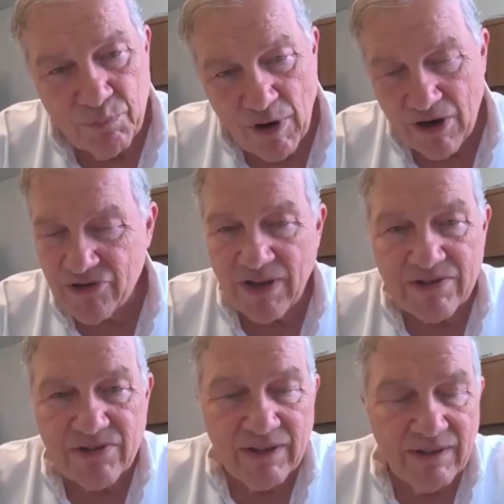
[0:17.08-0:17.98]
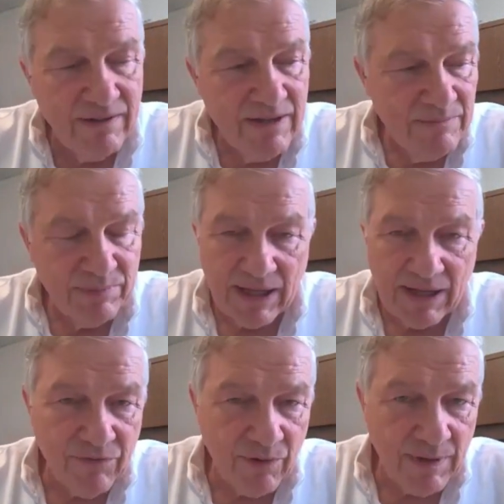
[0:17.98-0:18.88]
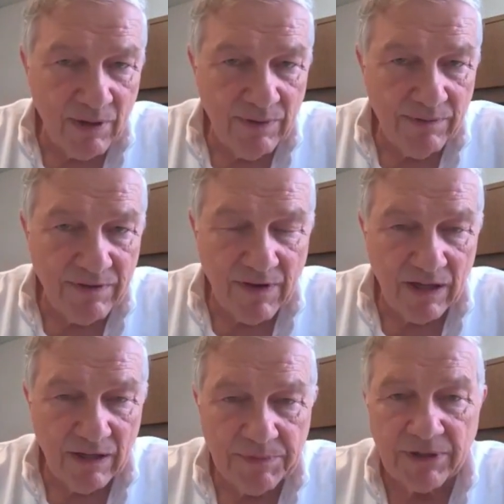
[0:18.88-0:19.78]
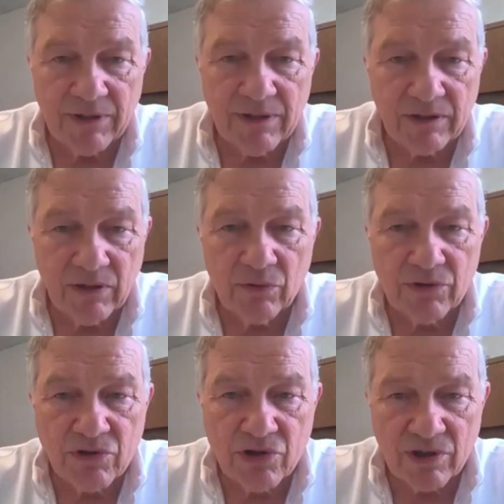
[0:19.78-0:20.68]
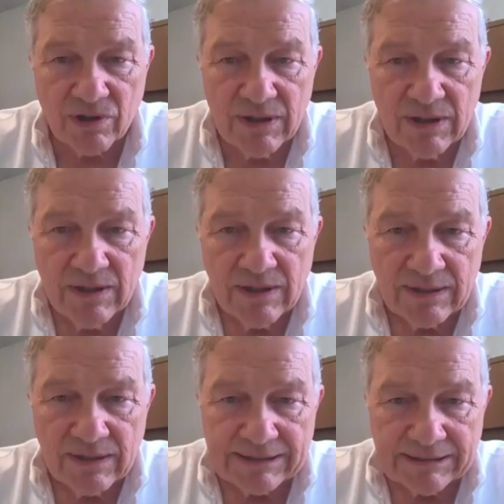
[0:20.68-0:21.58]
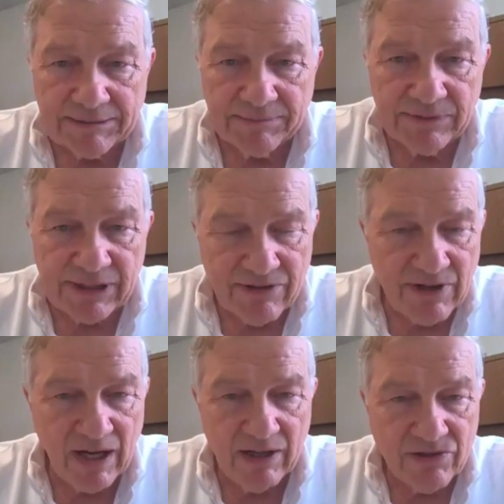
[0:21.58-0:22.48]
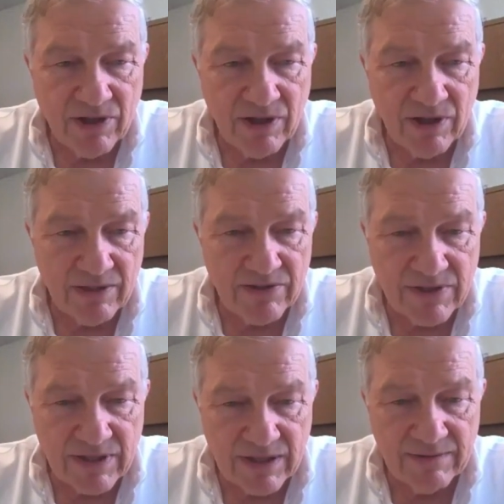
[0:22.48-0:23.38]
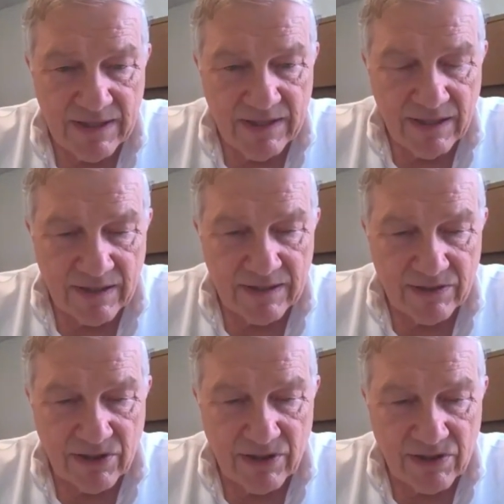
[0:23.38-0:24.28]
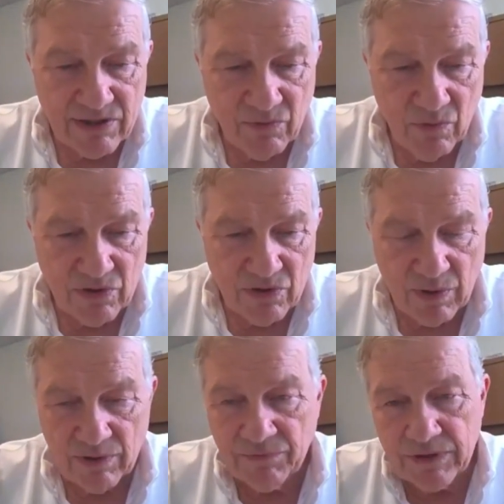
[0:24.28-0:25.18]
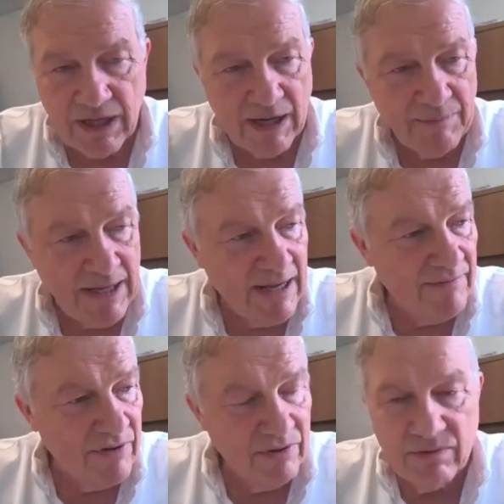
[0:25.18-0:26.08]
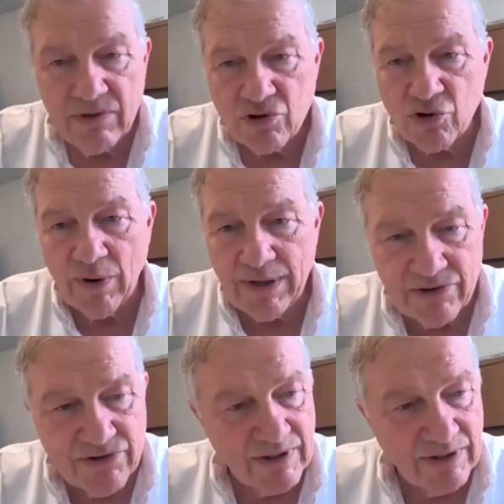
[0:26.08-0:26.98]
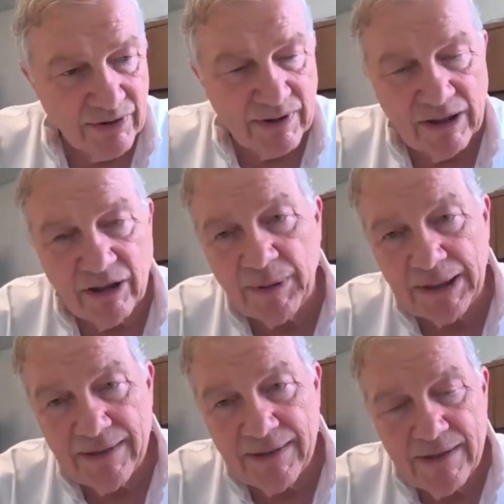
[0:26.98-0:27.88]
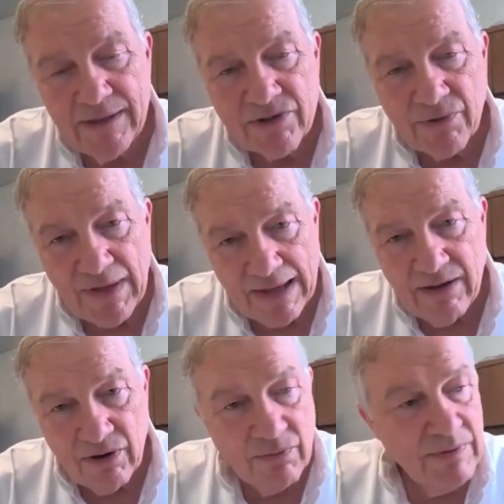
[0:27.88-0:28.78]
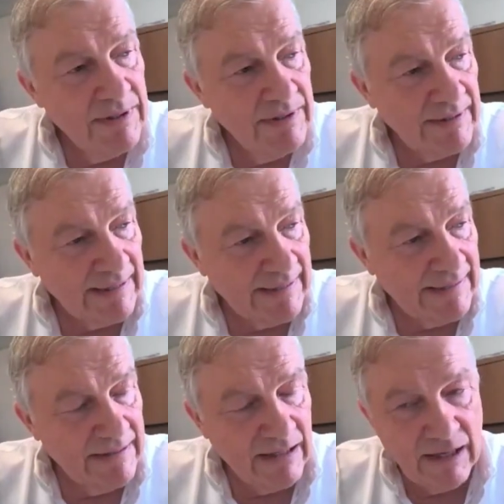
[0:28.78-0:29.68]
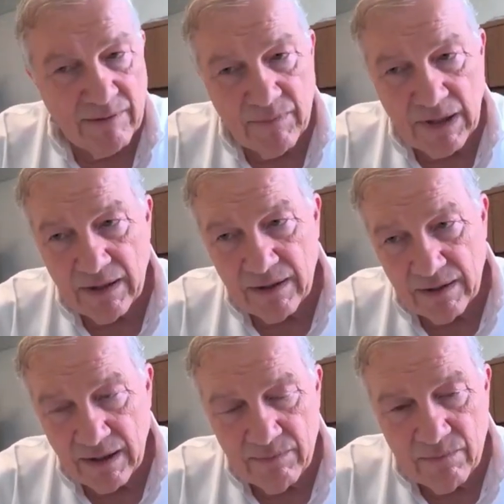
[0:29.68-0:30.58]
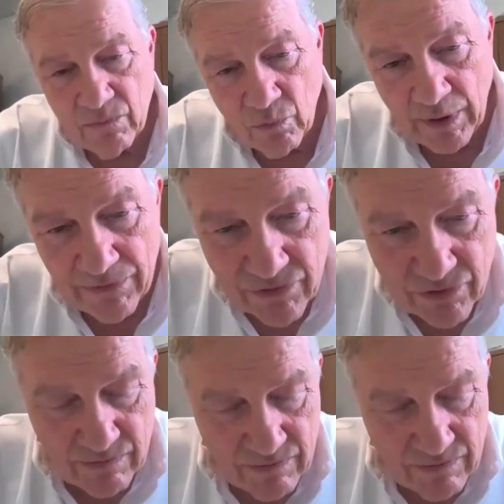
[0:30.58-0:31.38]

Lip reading: processing platform that we've developed here called UltraShear Technology is a wonderful time to have you join us and learn a little bit. So thank you. And I'm with